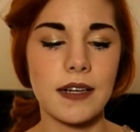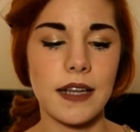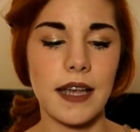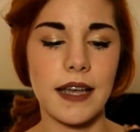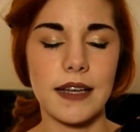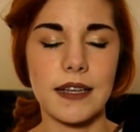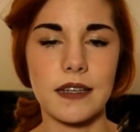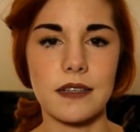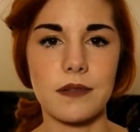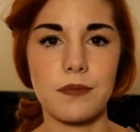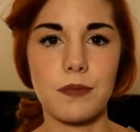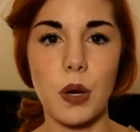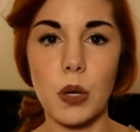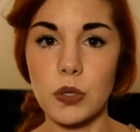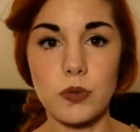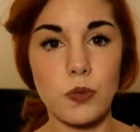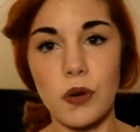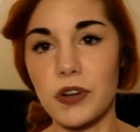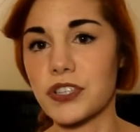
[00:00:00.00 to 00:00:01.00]
and
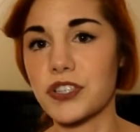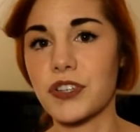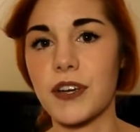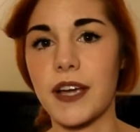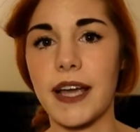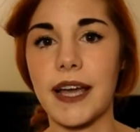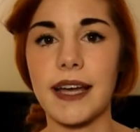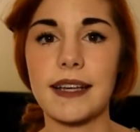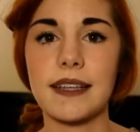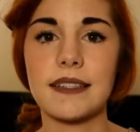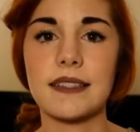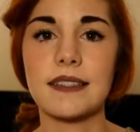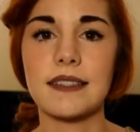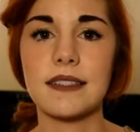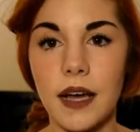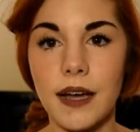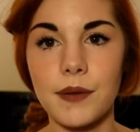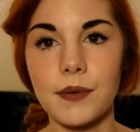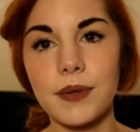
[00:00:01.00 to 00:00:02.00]
post washing your
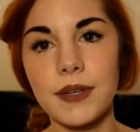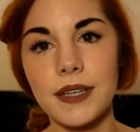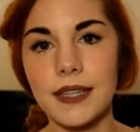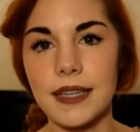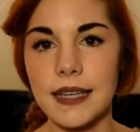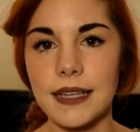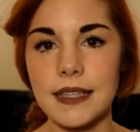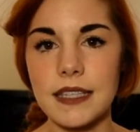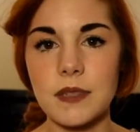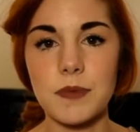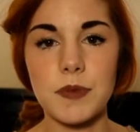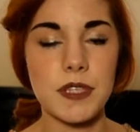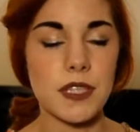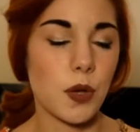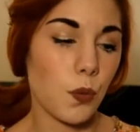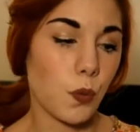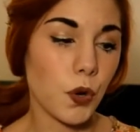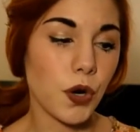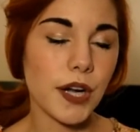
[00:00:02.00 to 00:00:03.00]
hands. I really like this because
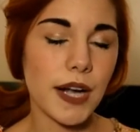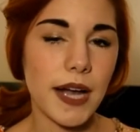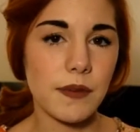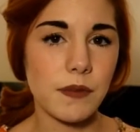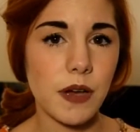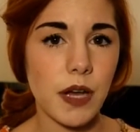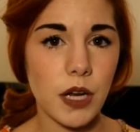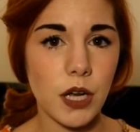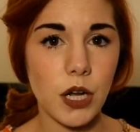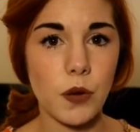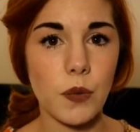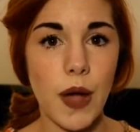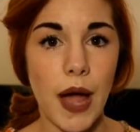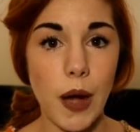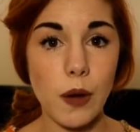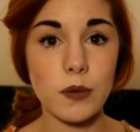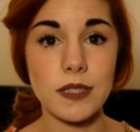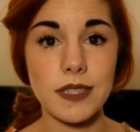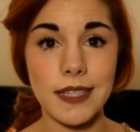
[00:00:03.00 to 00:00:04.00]
at work I've got to go
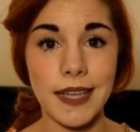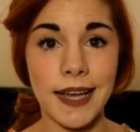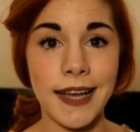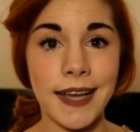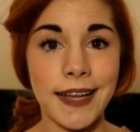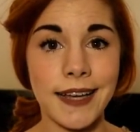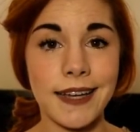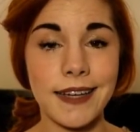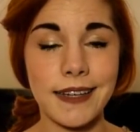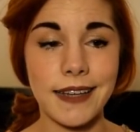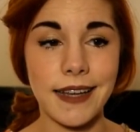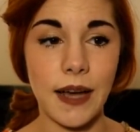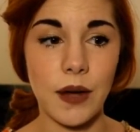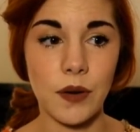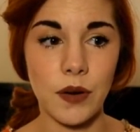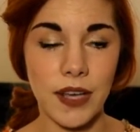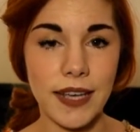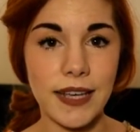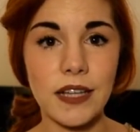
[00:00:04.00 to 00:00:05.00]
outside
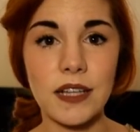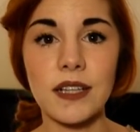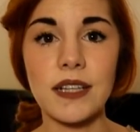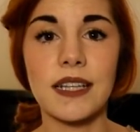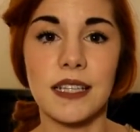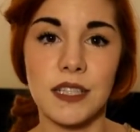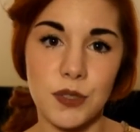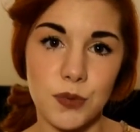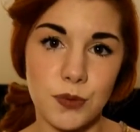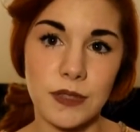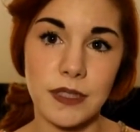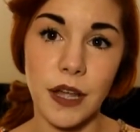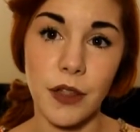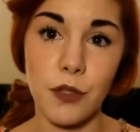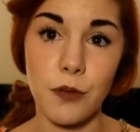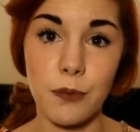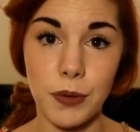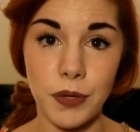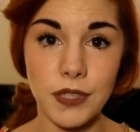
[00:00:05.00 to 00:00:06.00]
down a hill into
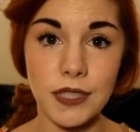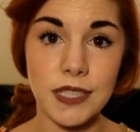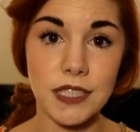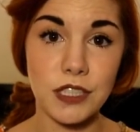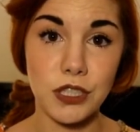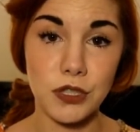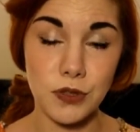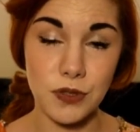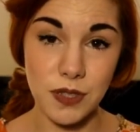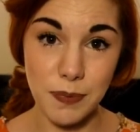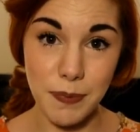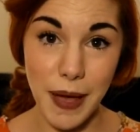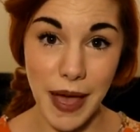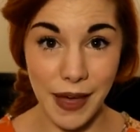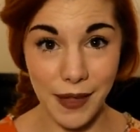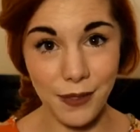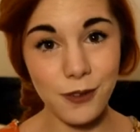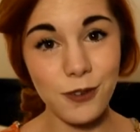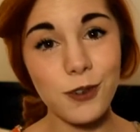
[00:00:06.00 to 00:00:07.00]
another building to use the
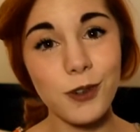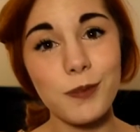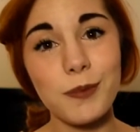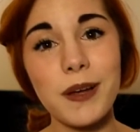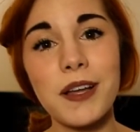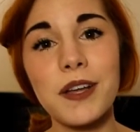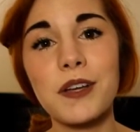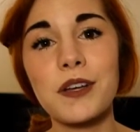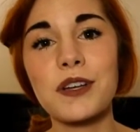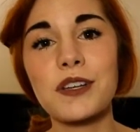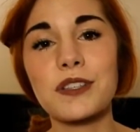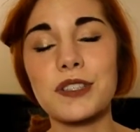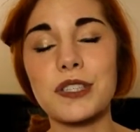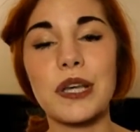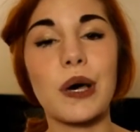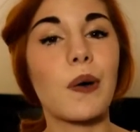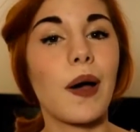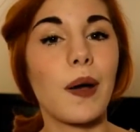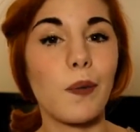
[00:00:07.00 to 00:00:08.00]
bathroom,
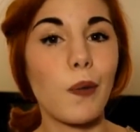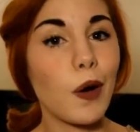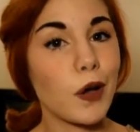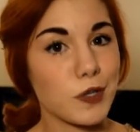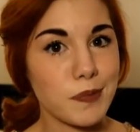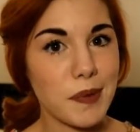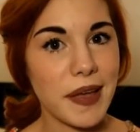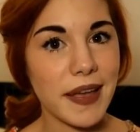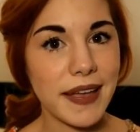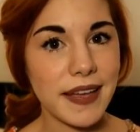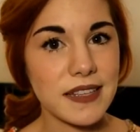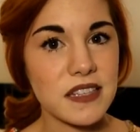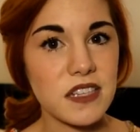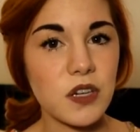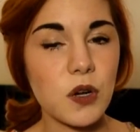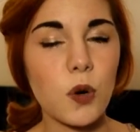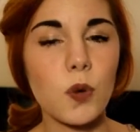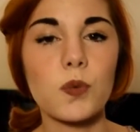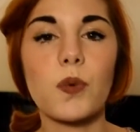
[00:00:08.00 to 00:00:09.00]
so I wash my hands in
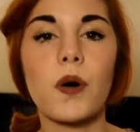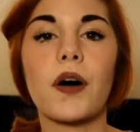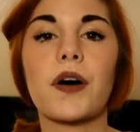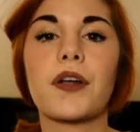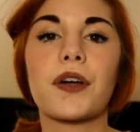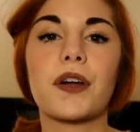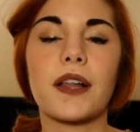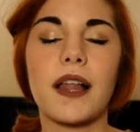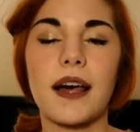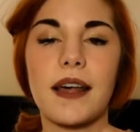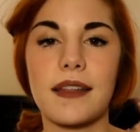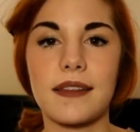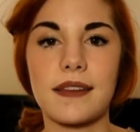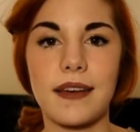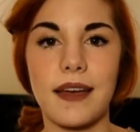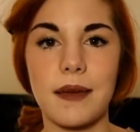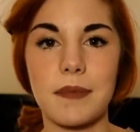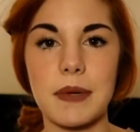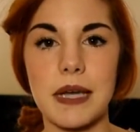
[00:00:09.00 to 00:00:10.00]
cold water a lot of the
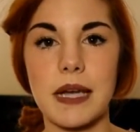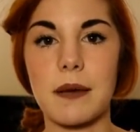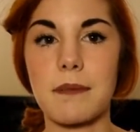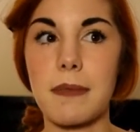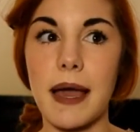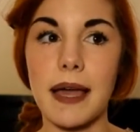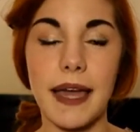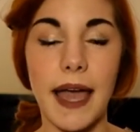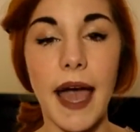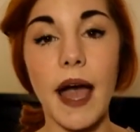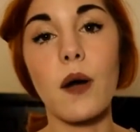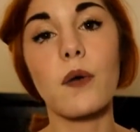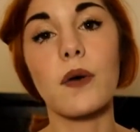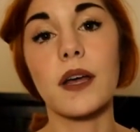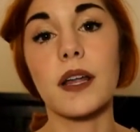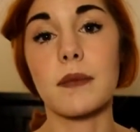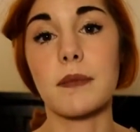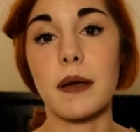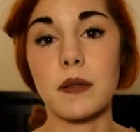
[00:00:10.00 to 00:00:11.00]
time and come back out,
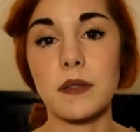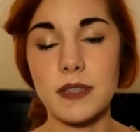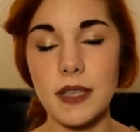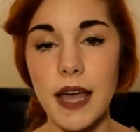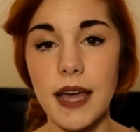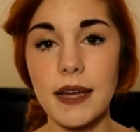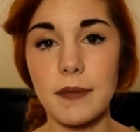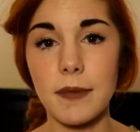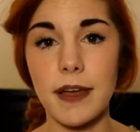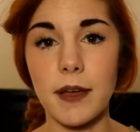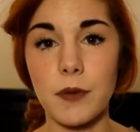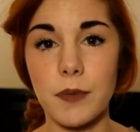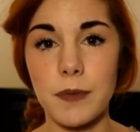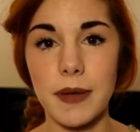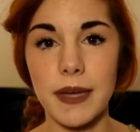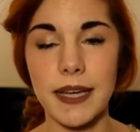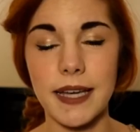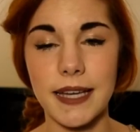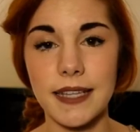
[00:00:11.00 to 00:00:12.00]
and I'm outside with
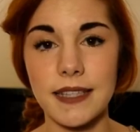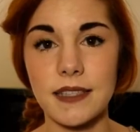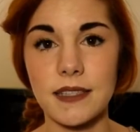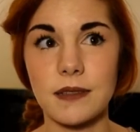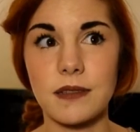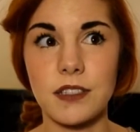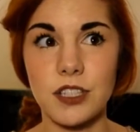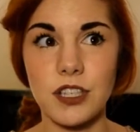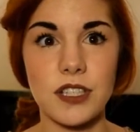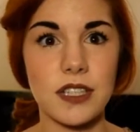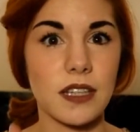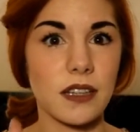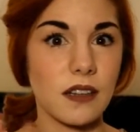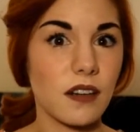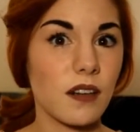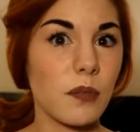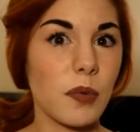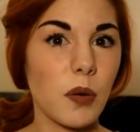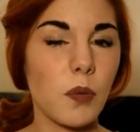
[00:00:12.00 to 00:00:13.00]
my hands just a
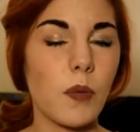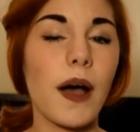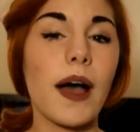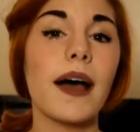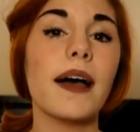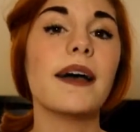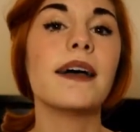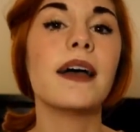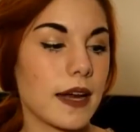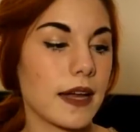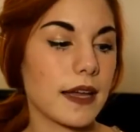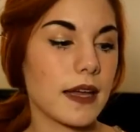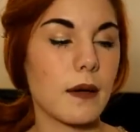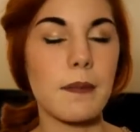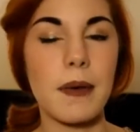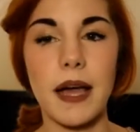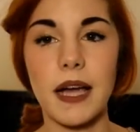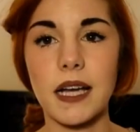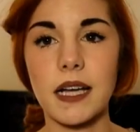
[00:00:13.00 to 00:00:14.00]
little bit wet, and I
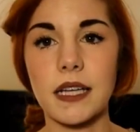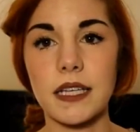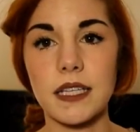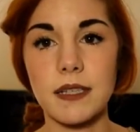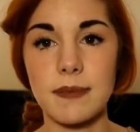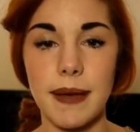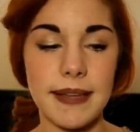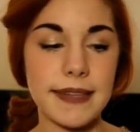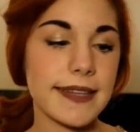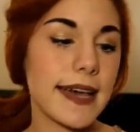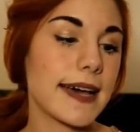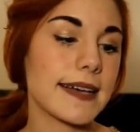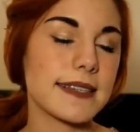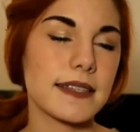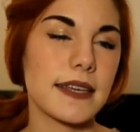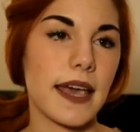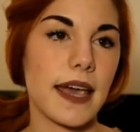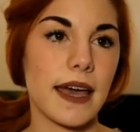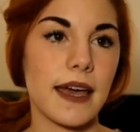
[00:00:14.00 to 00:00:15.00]
come back to my
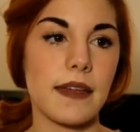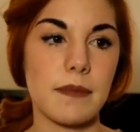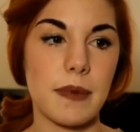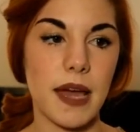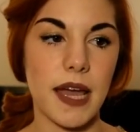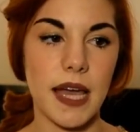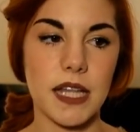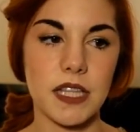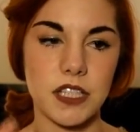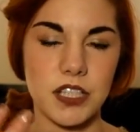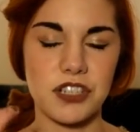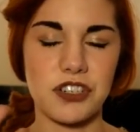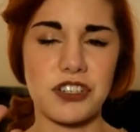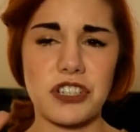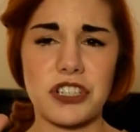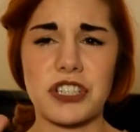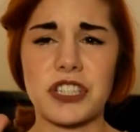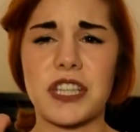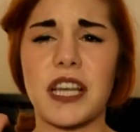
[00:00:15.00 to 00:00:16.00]
desk and my hands are
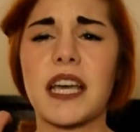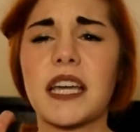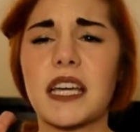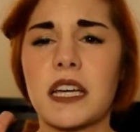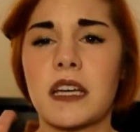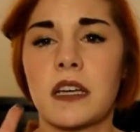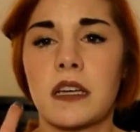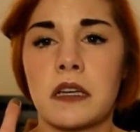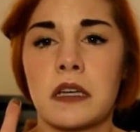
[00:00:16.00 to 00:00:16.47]
just like